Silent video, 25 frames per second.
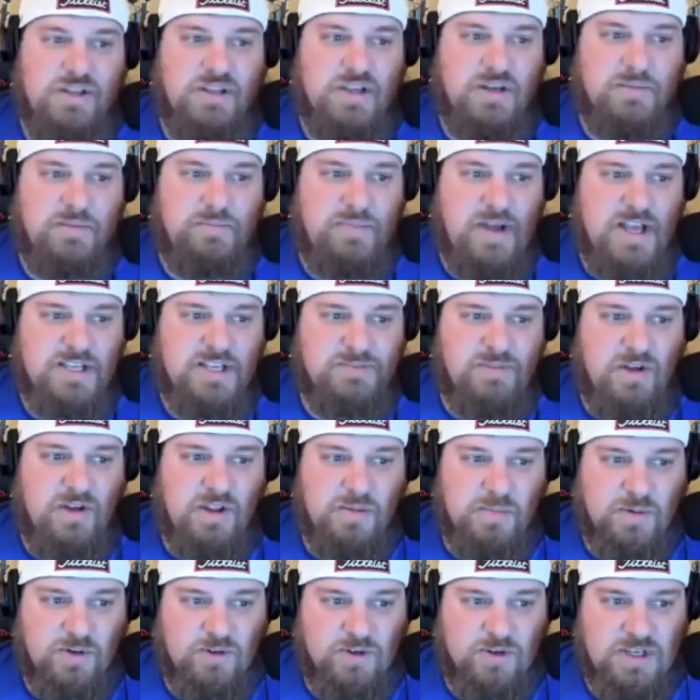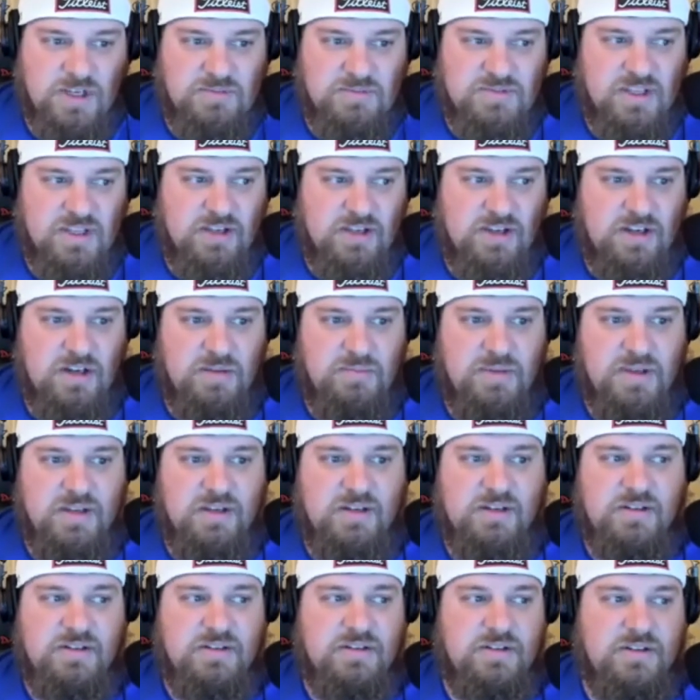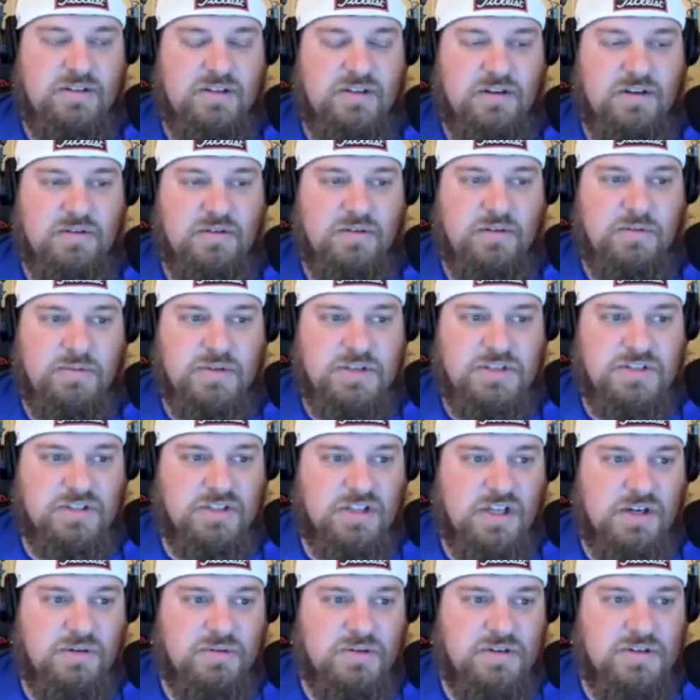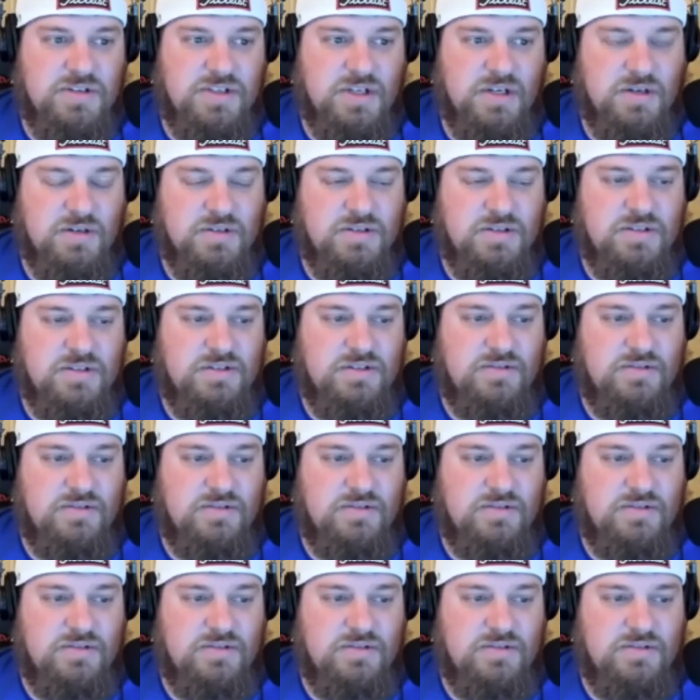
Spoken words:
past palm greens that they're going to be on. They're a little bit slower, so it's